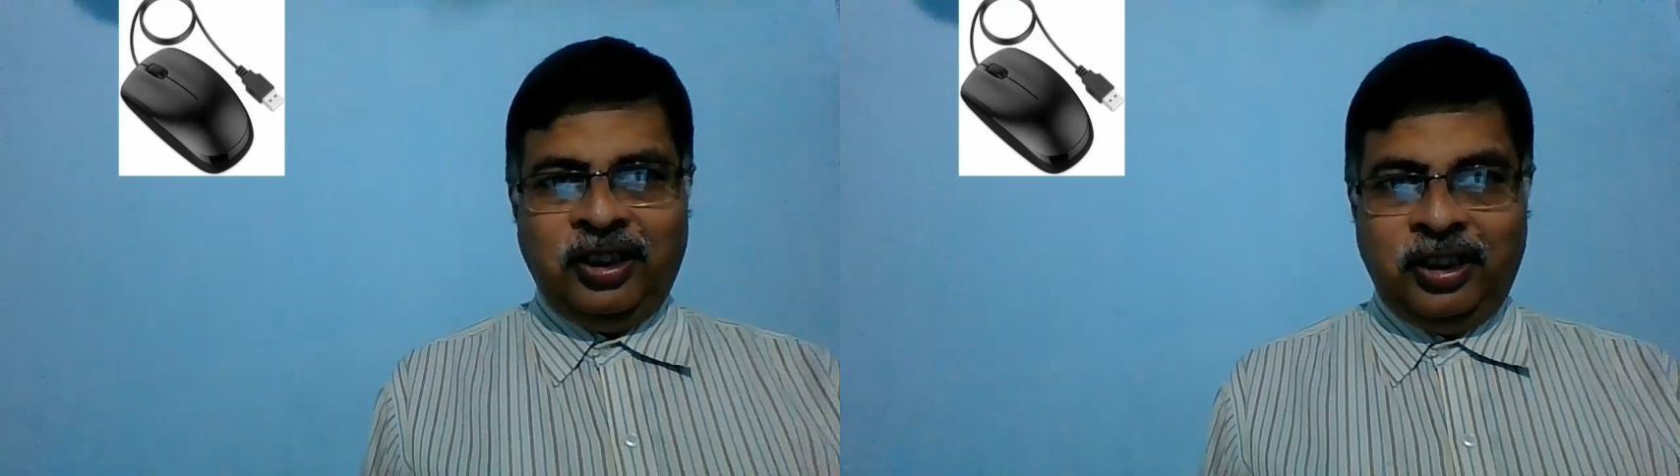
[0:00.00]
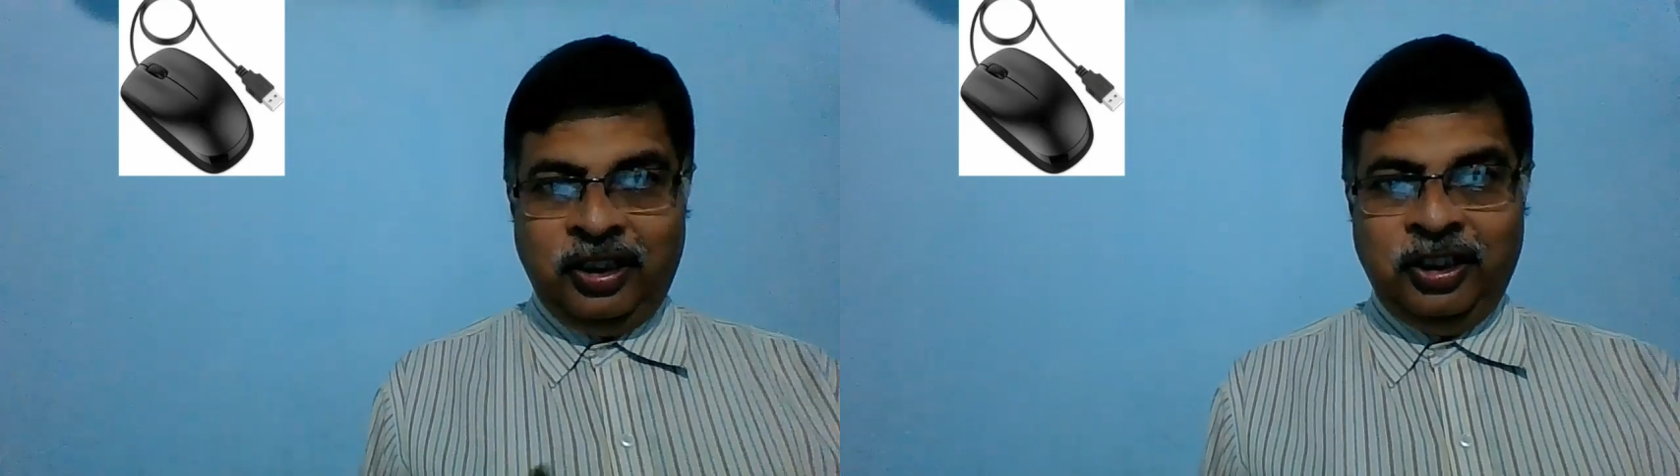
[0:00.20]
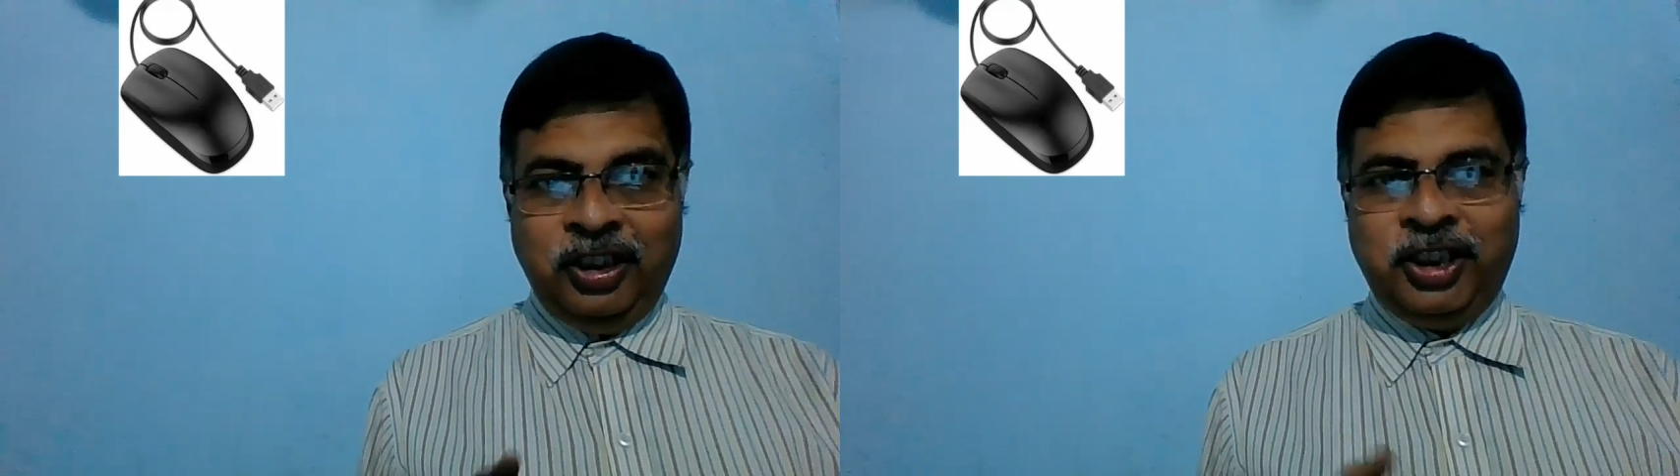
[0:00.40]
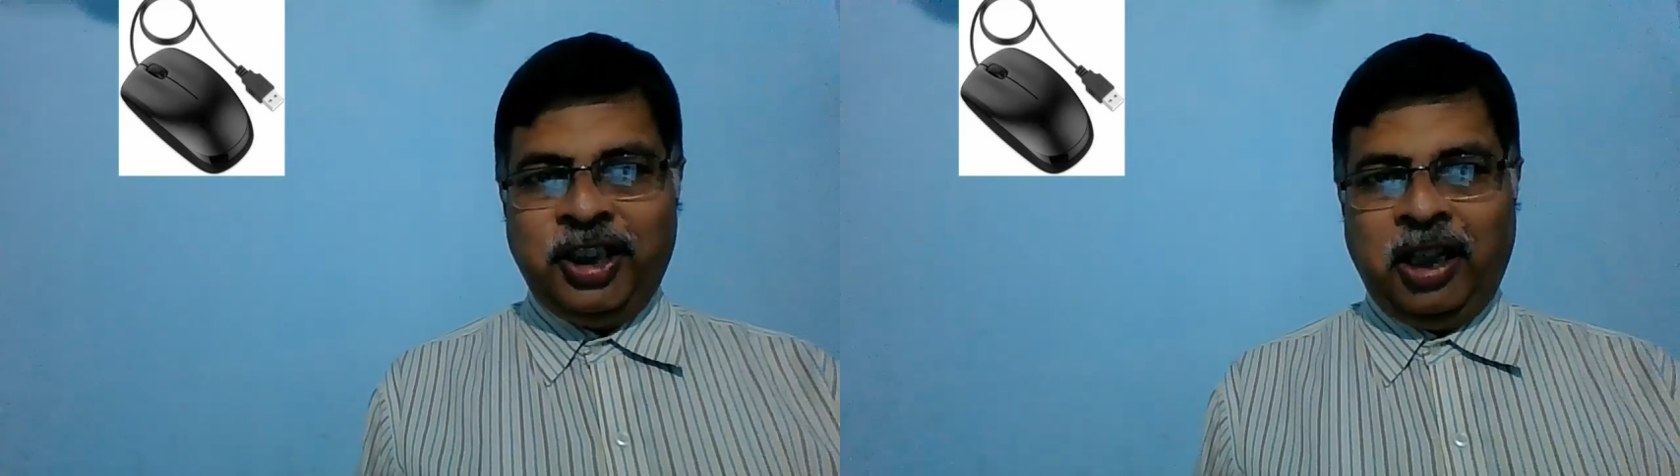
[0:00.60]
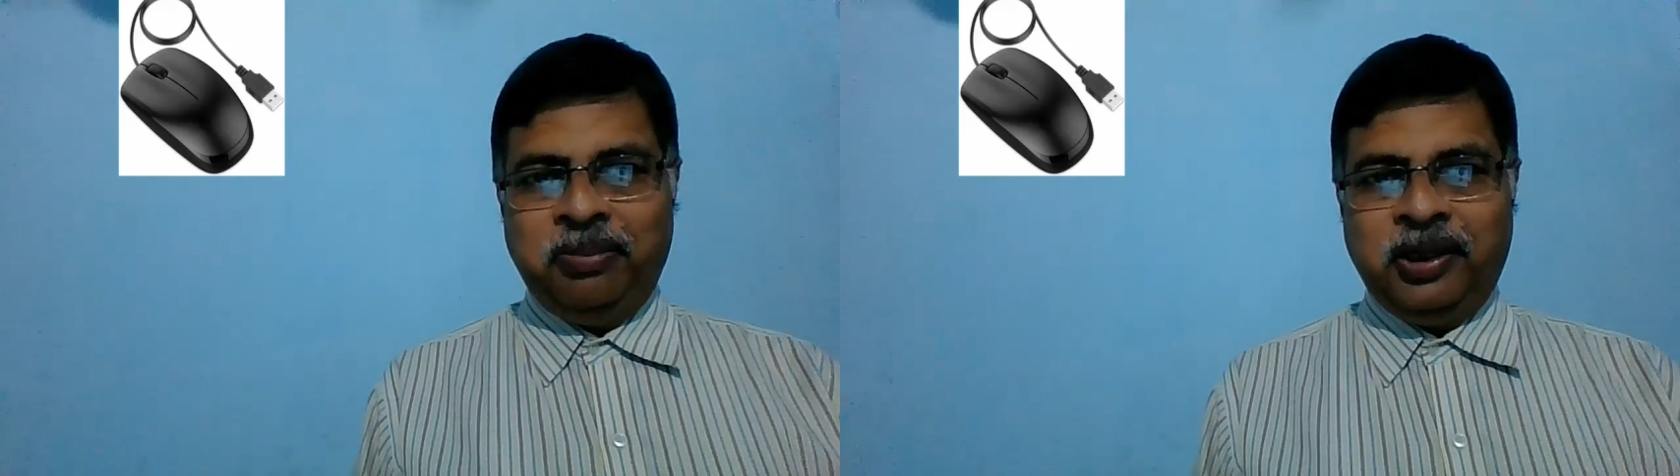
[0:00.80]
In this
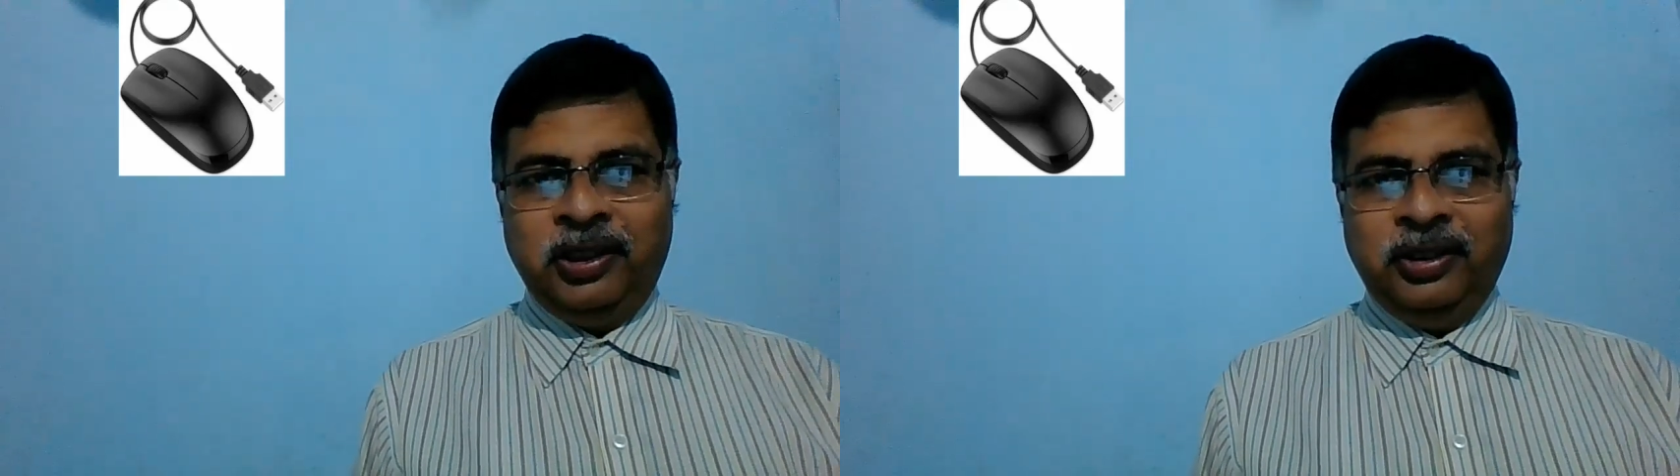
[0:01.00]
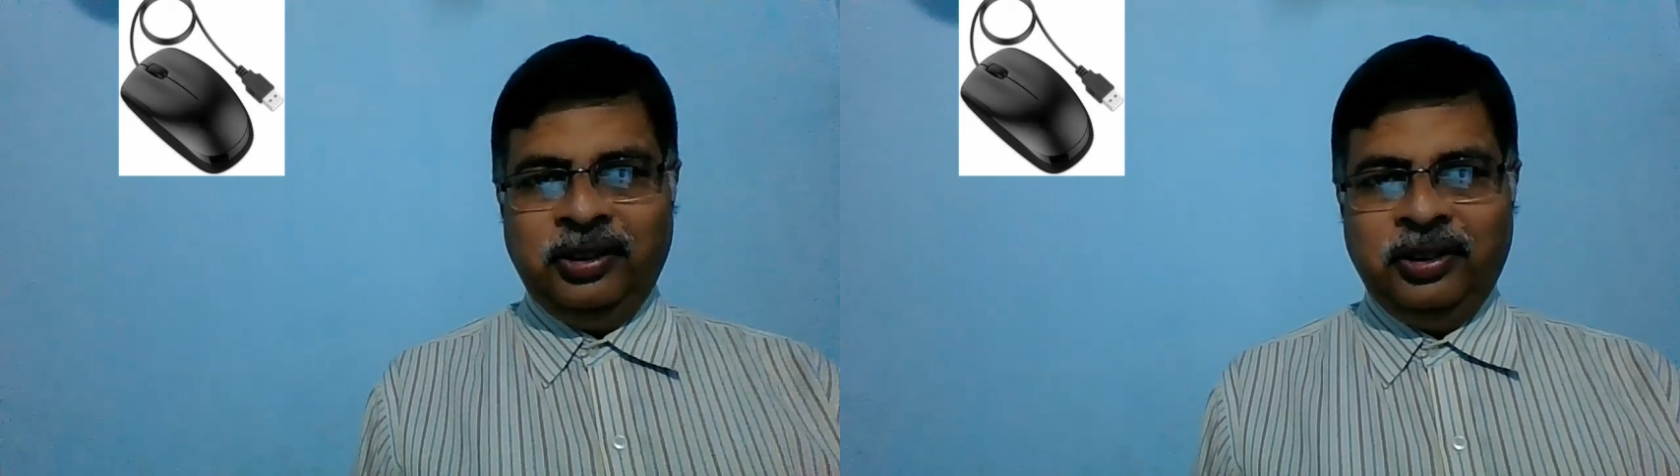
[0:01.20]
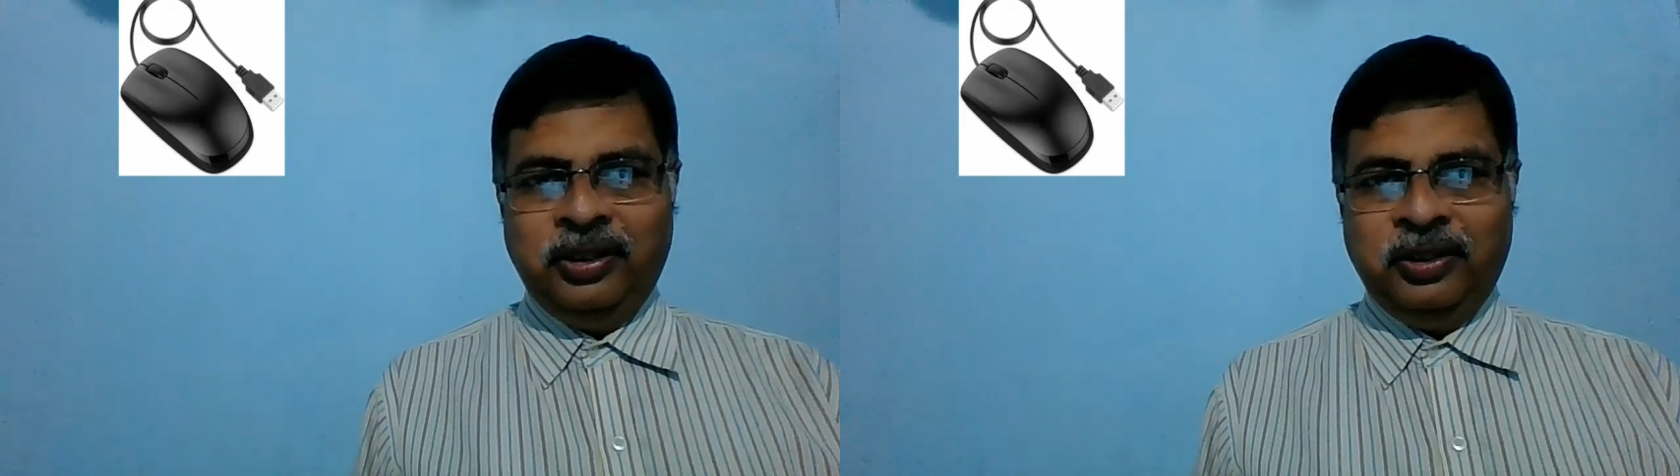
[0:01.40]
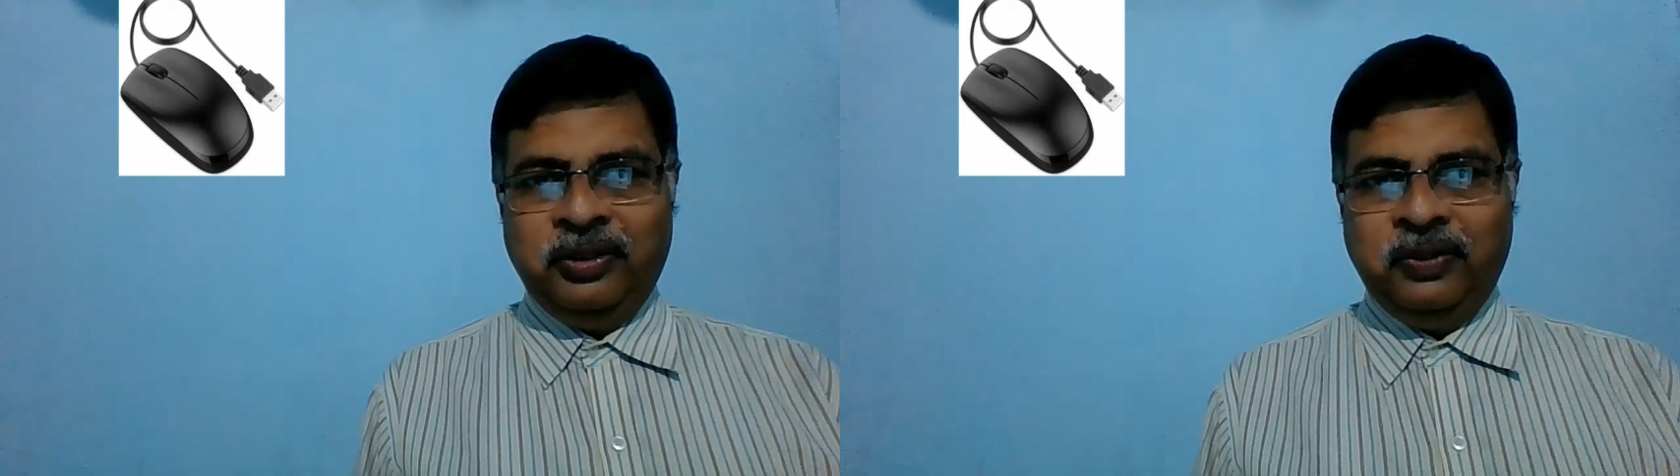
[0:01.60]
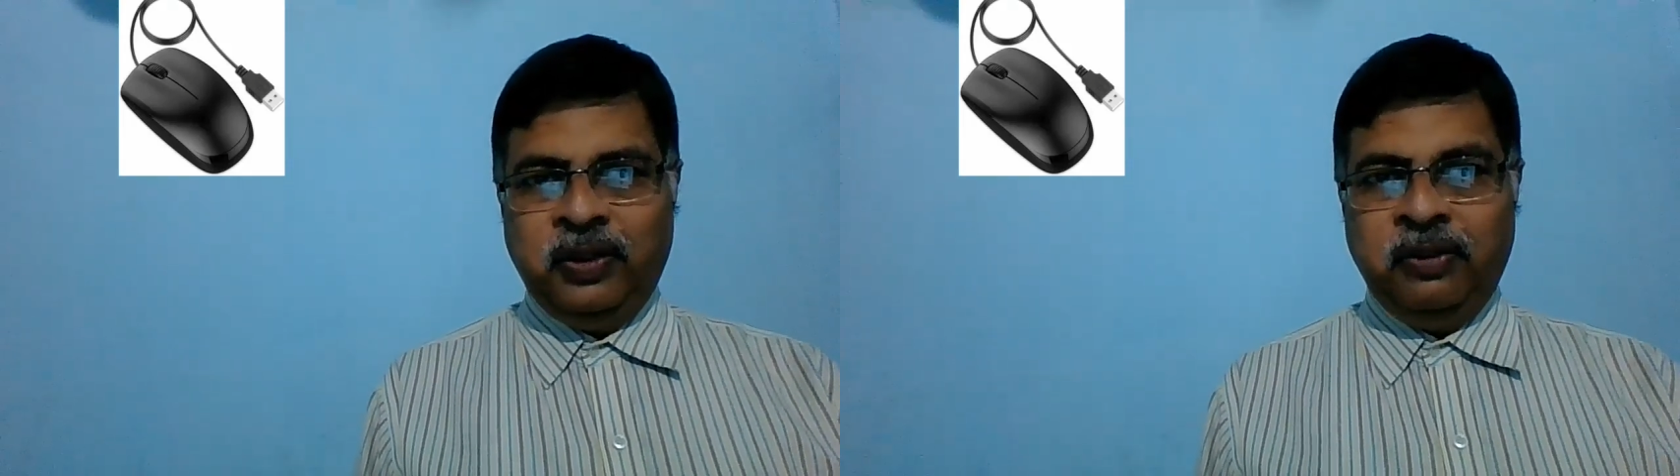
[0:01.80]
chapter, we will